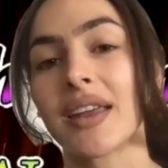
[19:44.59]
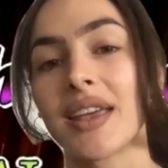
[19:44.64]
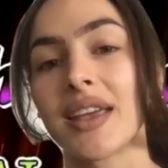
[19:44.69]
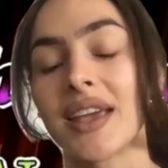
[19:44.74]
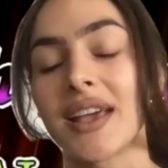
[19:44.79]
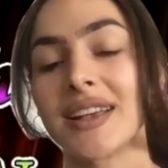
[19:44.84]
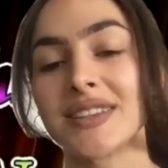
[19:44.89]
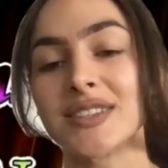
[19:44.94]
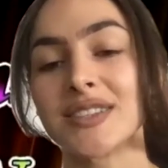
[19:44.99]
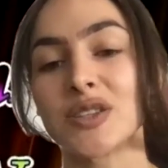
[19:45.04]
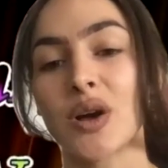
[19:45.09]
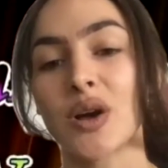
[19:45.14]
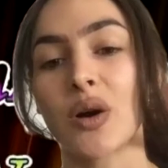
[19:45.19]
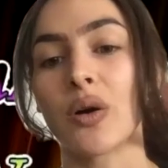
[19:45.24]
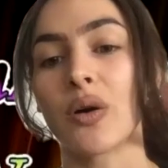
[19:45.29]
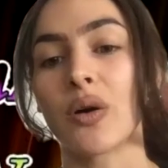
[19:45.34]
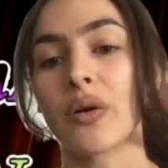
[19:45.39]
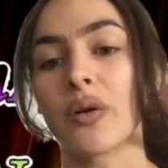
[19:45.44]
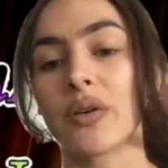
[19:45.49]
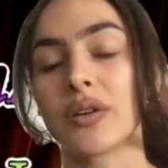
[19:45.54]
And
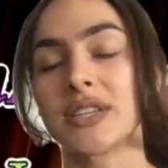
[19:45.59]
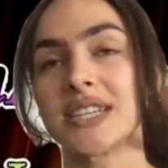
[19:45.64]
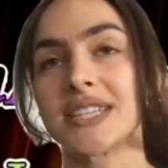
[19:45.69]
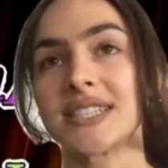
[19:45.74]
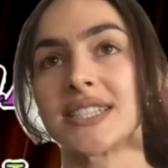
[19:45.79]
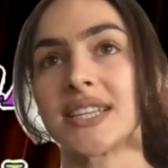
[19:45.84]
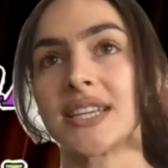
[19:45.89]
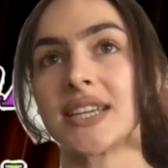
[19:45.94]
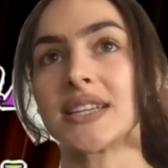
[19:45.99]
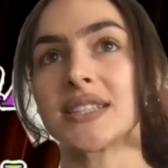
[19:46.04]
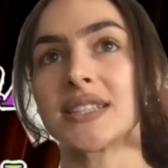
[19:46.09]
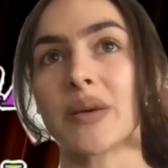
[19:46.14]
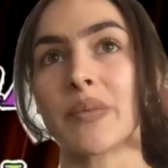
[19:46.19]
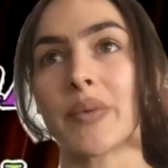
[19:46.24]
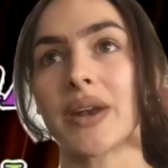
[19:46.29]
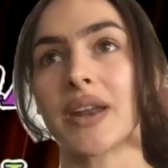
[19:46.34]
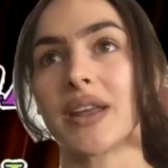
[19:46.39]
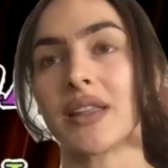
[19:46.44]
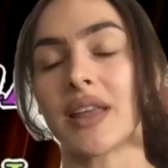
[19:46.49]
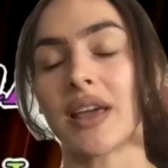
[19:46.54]
so to see
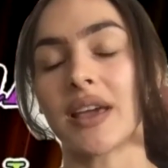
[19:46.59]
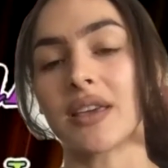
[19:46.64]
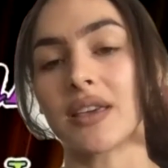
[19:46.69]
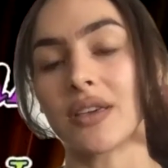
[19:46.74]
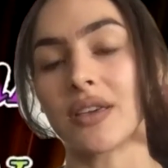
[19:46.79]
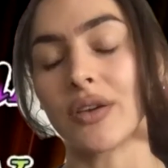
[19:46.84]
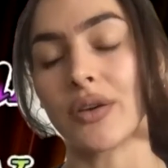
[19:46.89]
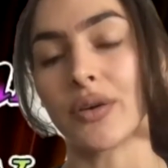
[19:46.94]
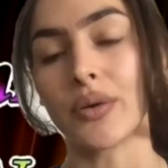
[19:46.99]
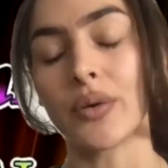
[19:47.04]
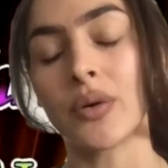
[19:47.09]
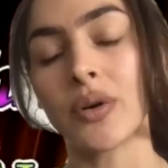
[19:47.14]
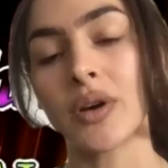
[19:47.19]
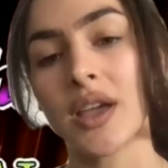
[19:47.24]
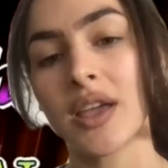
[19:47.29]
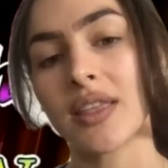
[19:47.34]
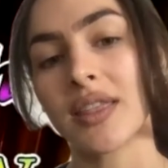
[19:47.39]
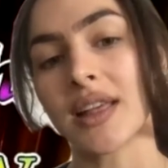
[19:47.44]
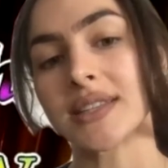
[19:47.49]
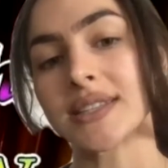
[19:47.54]
somebody like you
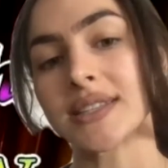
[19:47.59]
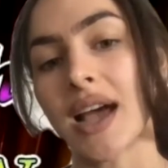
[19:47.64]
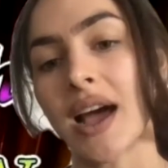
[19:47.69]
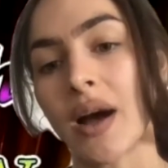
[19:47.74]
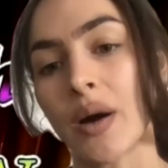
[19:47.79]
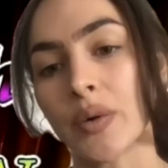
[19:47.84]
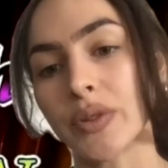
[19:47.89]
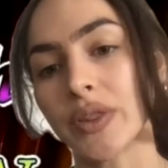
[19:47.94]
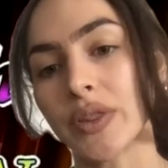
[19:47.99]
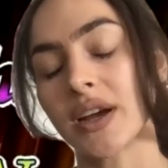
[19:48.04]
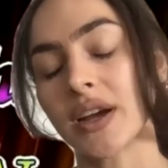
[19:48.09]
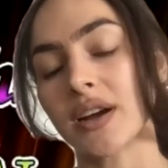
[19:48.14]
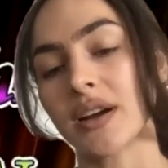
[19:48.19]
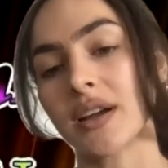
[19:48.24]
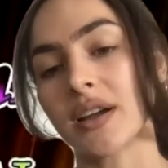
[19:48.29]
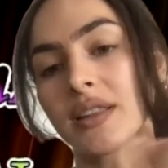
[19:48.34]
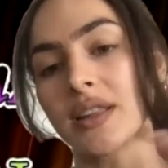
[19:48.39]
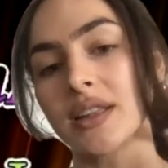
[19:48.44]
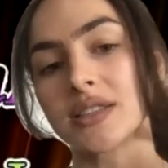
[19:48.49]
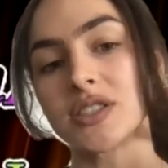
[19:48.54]
that's out there and
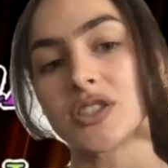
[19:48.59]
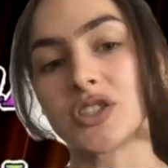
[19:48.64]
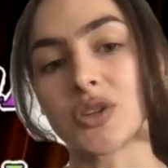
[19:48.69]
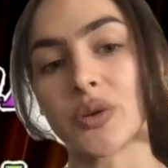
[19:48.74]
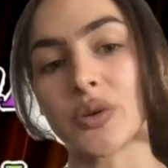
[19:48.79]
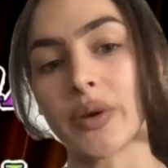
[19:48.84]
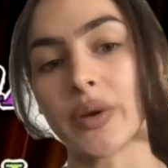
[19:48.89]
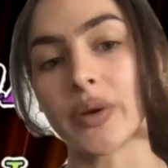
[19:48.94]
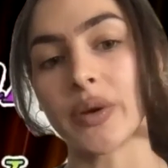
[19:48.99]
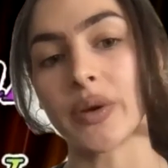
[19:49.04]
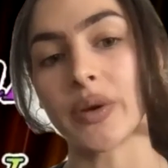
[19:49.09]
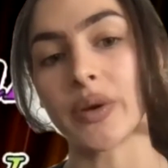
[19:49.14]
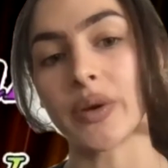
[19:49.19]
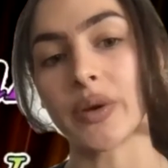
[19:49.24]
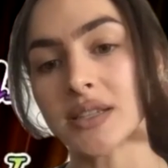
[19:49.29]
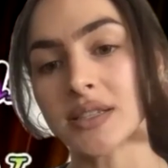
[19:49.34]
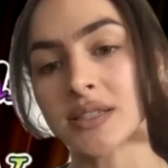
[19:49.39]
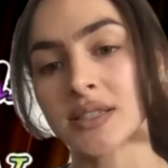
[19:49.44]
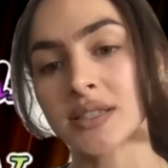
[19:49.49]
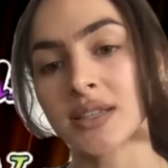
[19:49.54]
that's doing
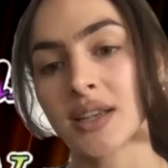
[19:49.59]
this